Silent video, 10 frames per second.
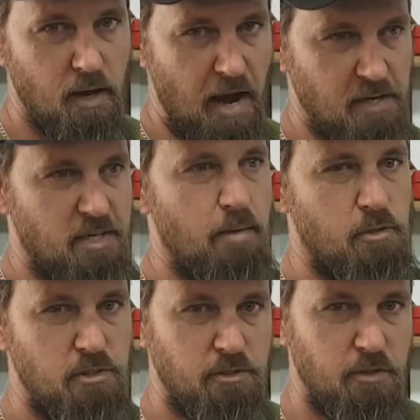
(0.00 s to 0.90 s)
any
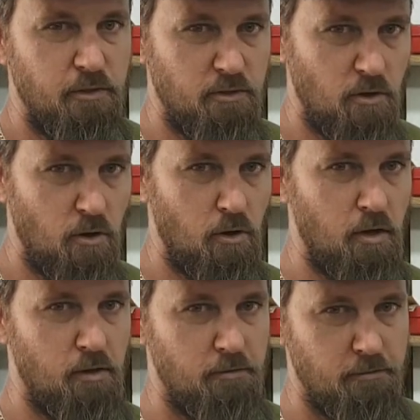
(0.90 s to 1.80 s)
damage you do to the
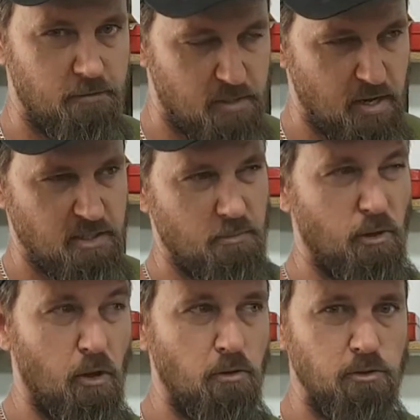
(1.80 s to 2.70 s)
hive takes them a
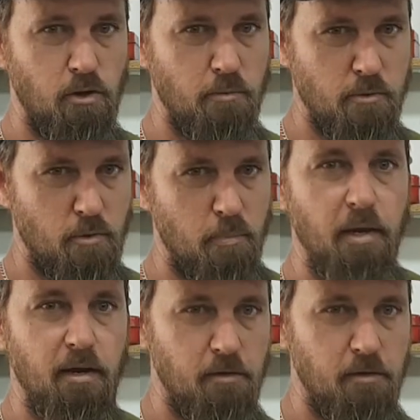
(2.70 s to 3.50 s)
long time to repair.